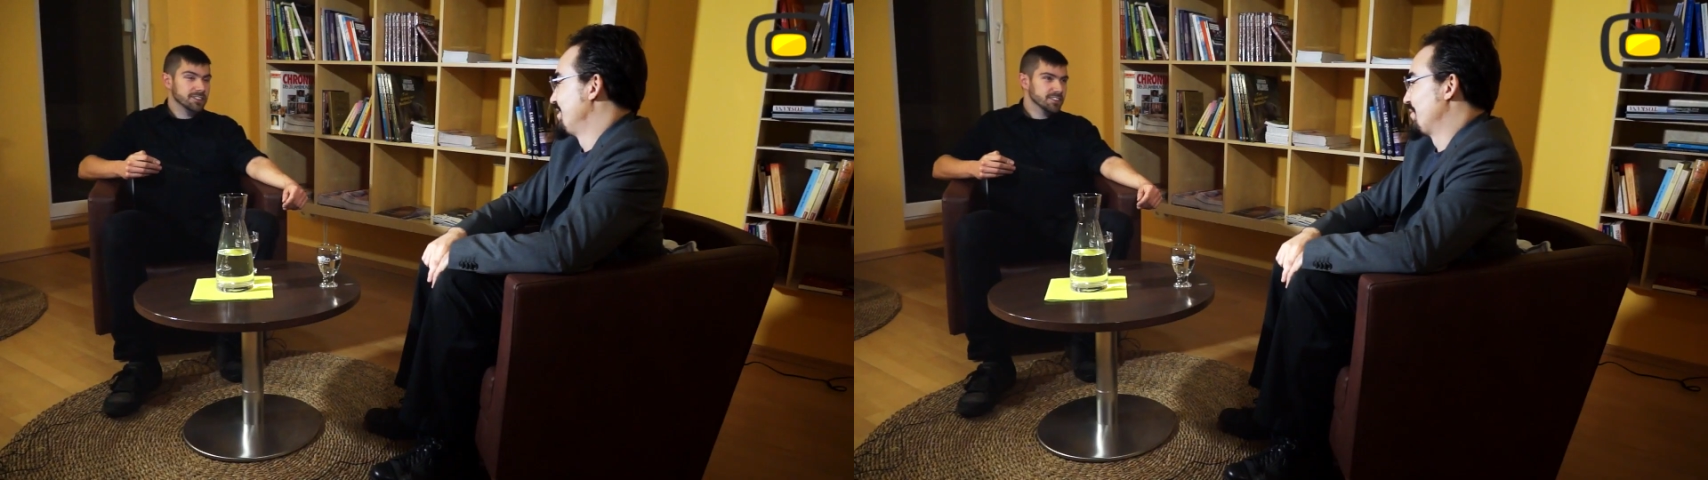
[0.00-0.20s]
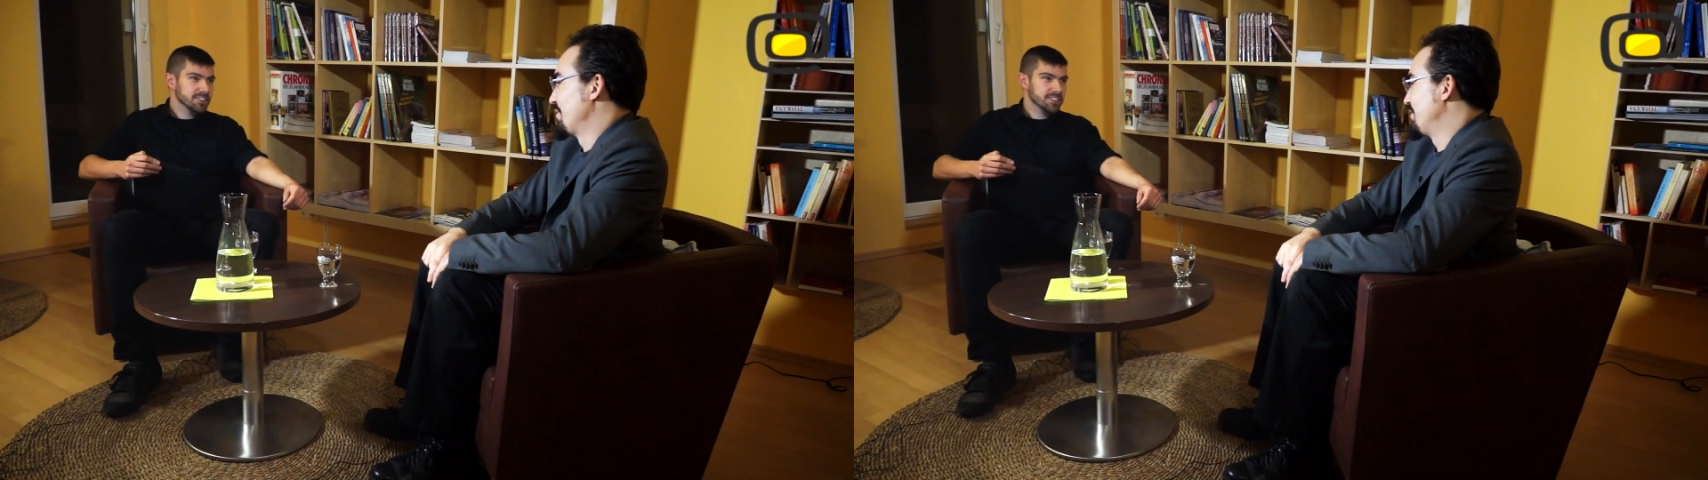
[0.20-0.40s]

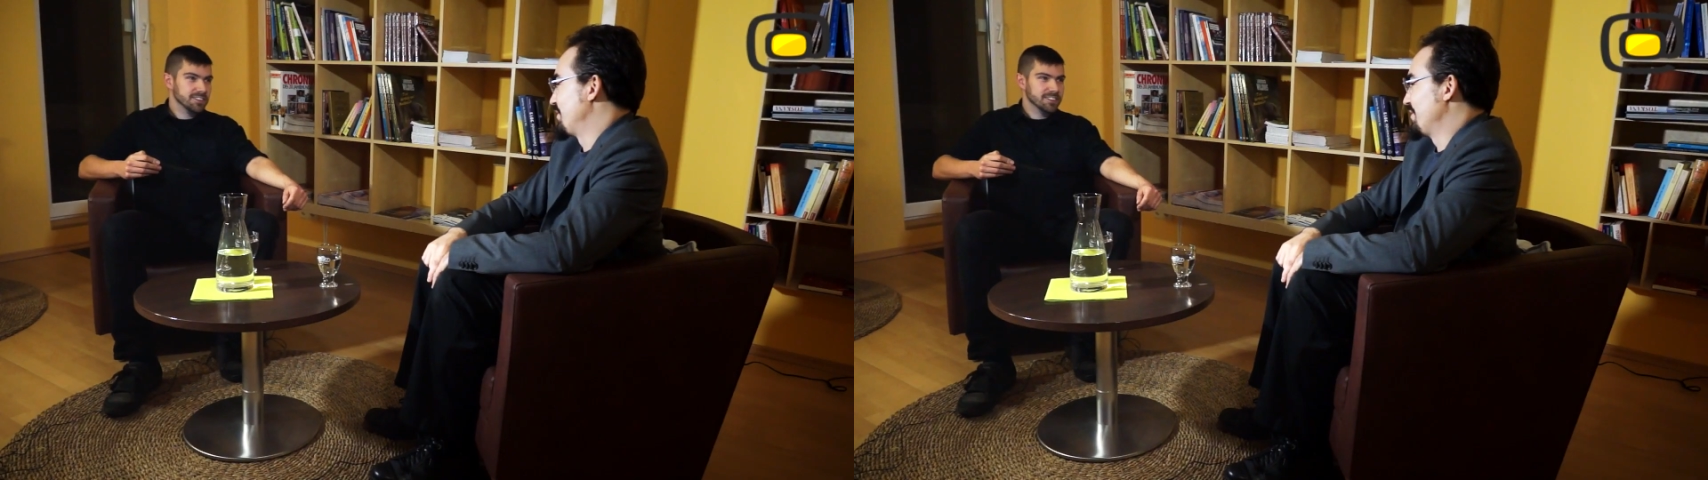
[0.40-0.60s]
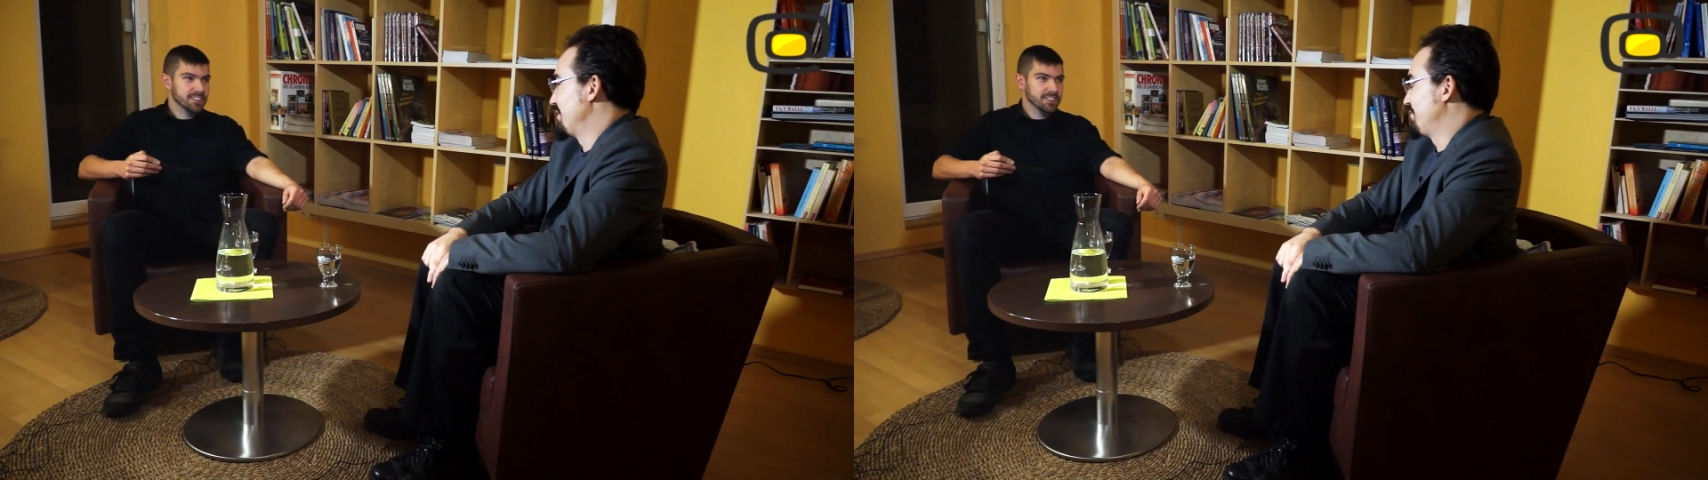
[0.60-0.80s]
As far as
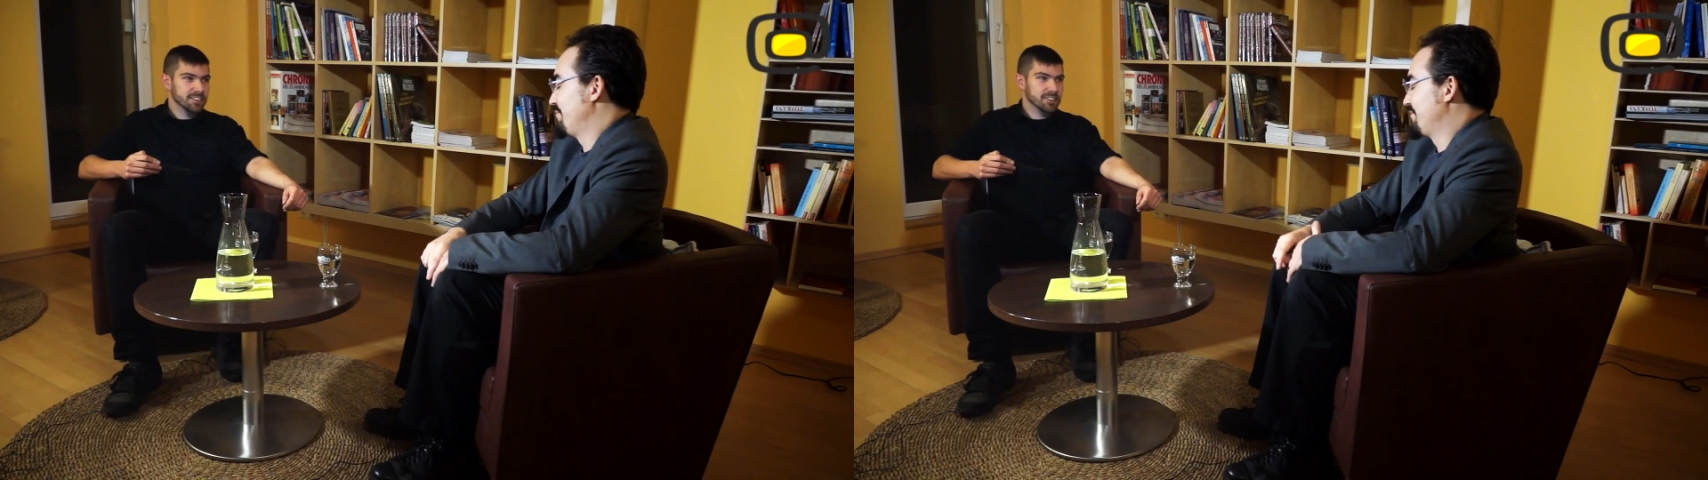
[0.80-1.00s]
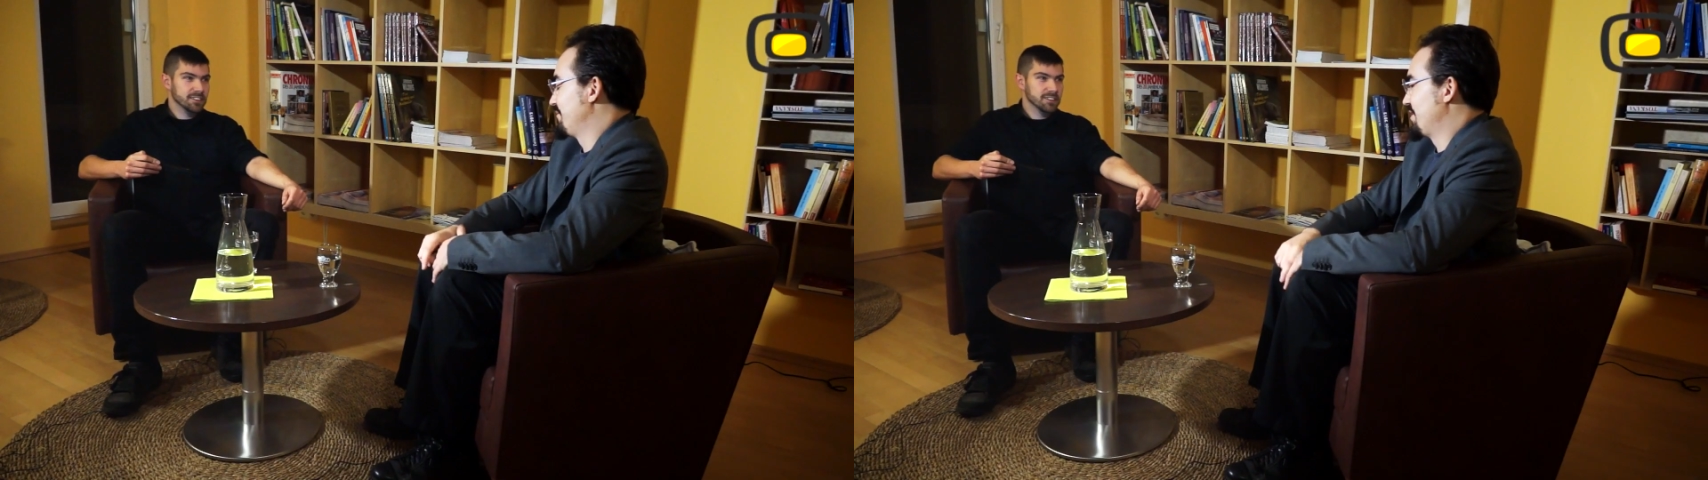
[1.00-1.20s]

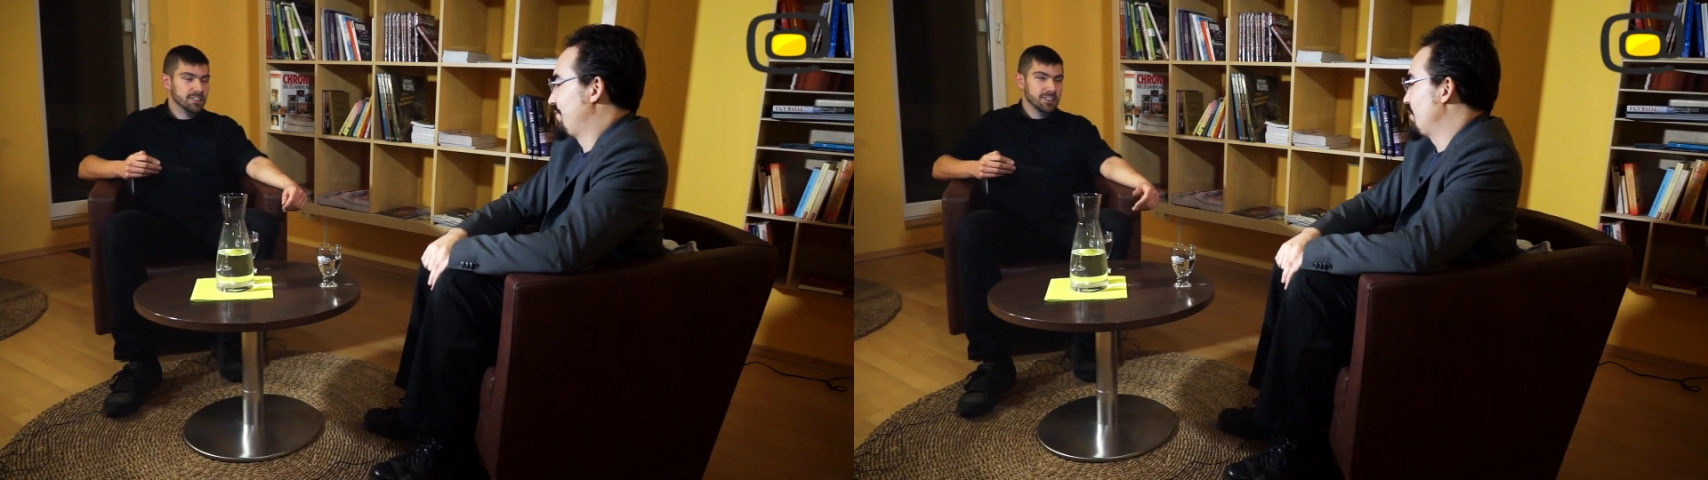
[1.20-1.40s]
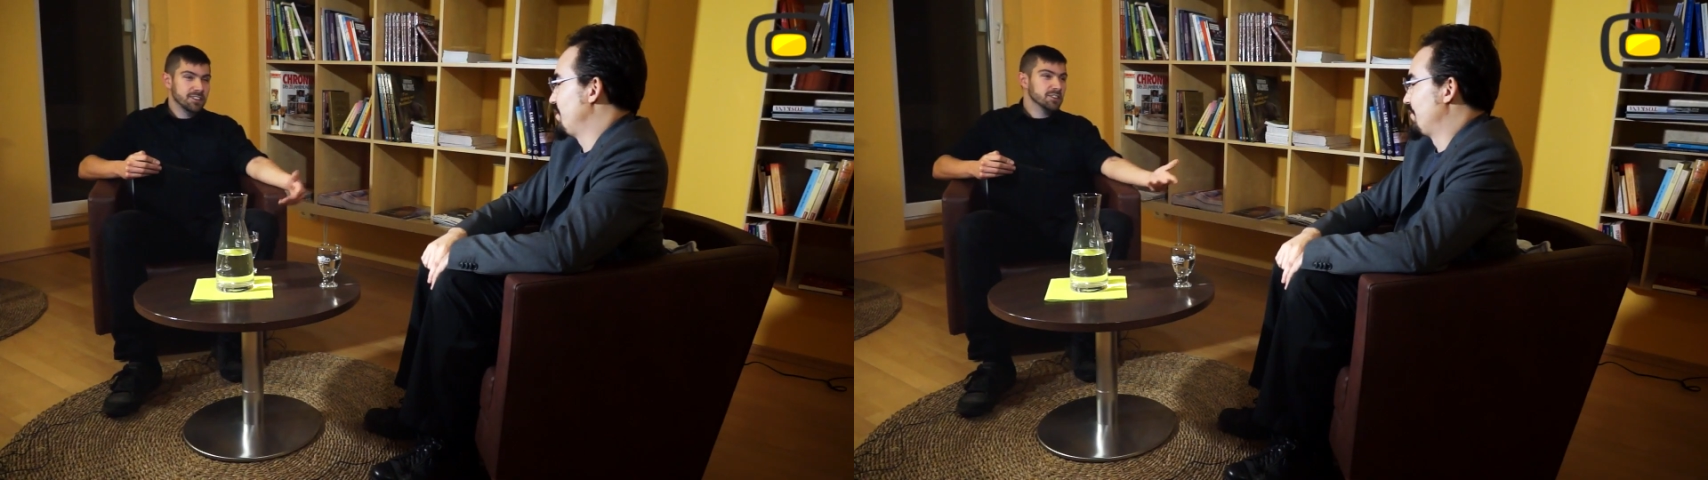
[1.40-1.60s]
it's
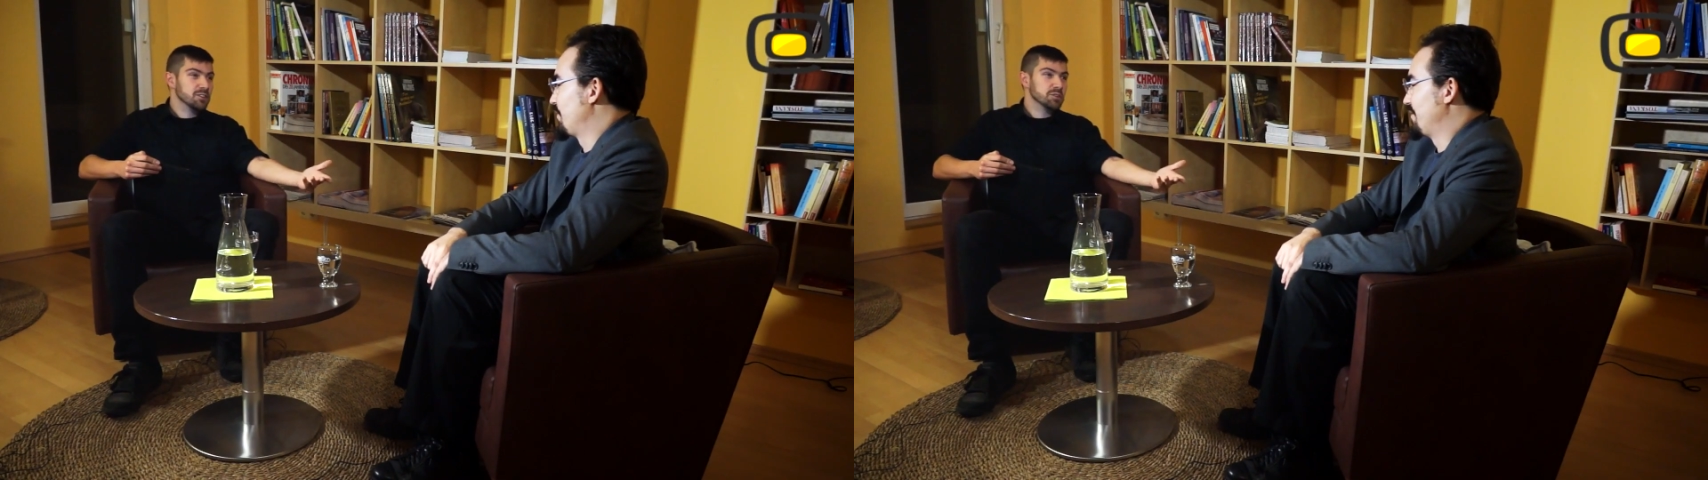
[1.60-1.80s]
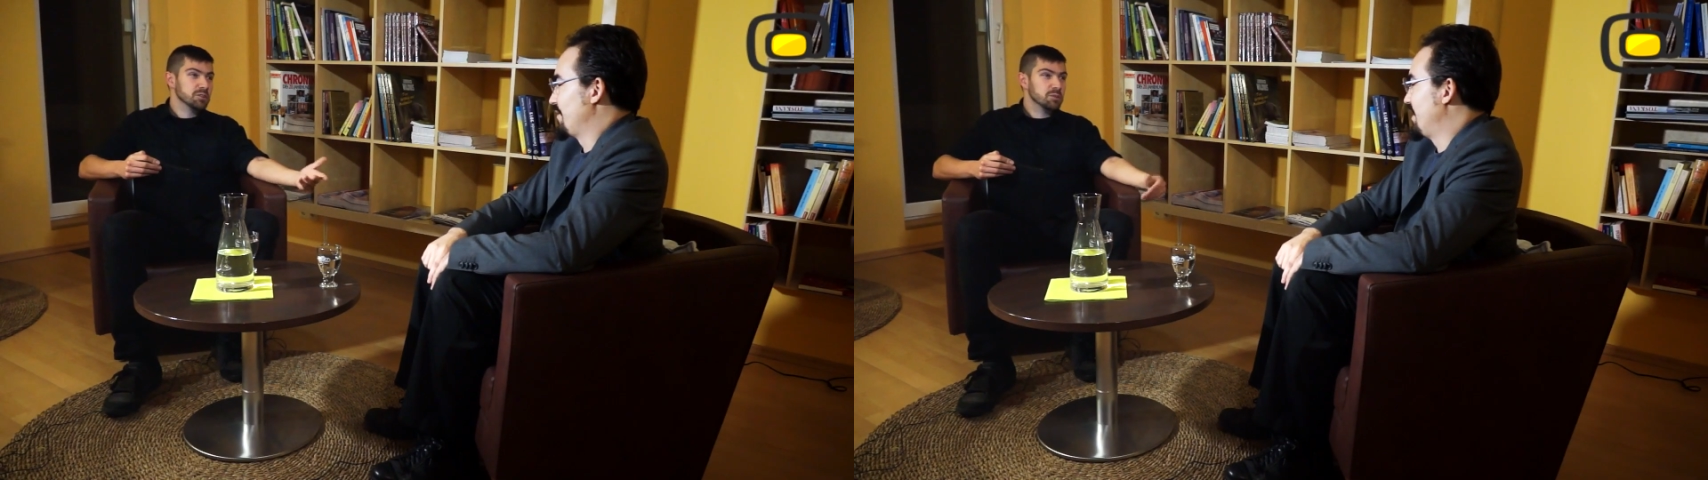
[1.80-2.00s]
very different.